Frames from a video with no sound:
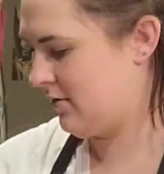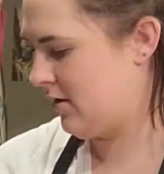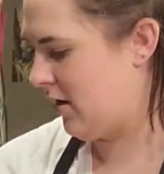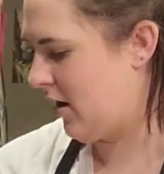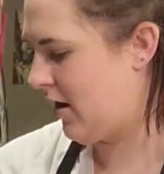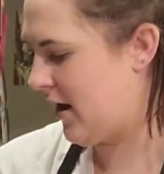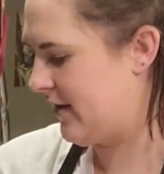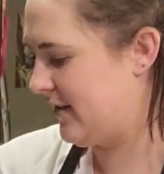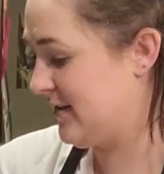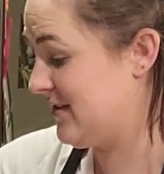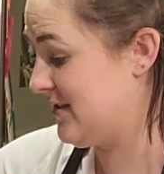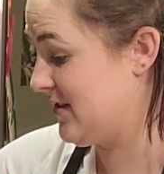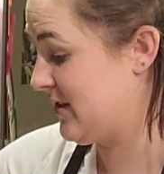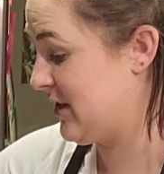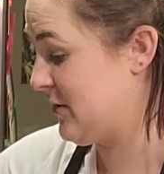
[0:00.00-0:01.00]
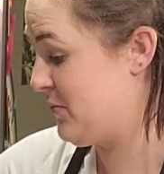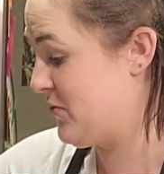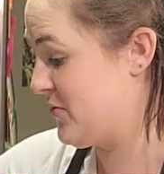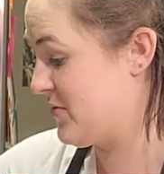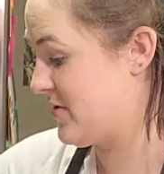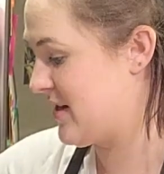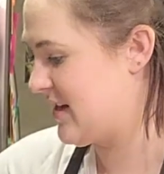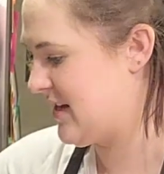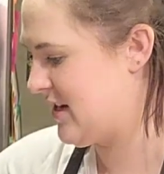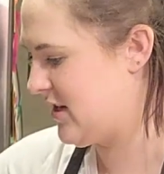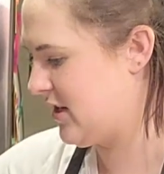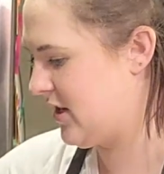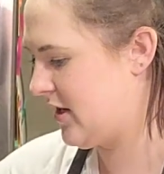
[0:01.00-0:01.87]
All right, this is looking pretty good.